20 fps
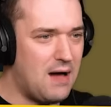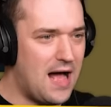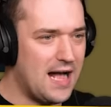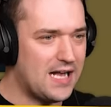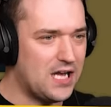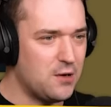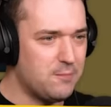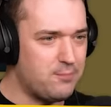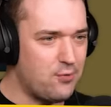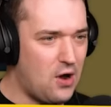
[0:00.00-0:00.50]

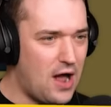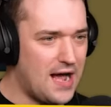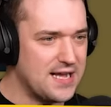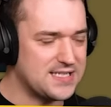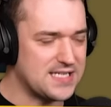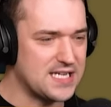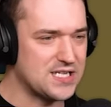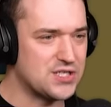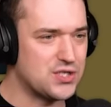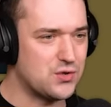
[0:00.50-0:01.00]
Market price
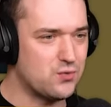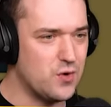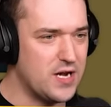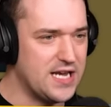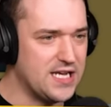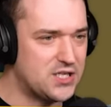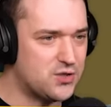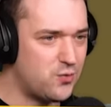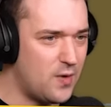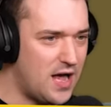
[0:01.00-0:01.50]
is
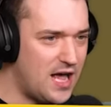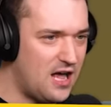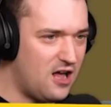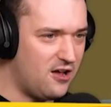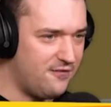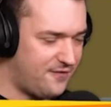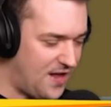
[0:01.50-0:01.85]
312.